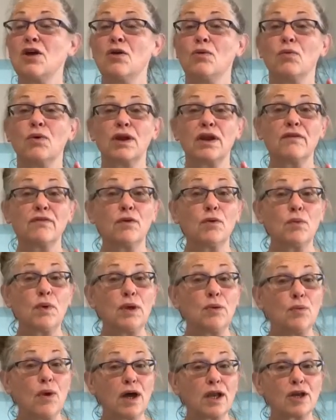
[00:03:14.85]
whatever we
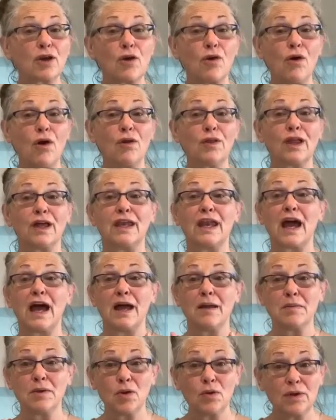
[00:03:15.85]
want to call it,
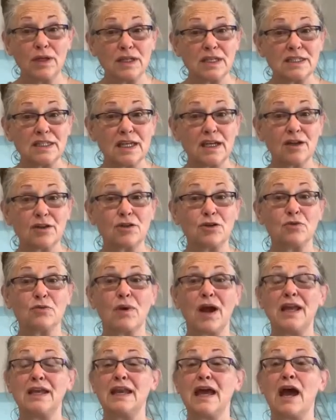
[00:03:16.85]
I'm going to tell you
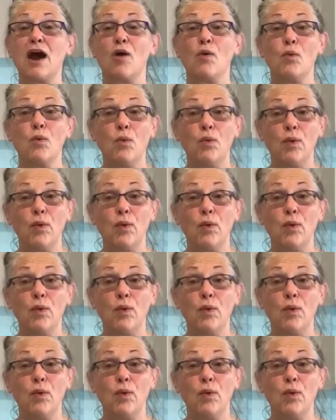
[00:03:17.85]
right now,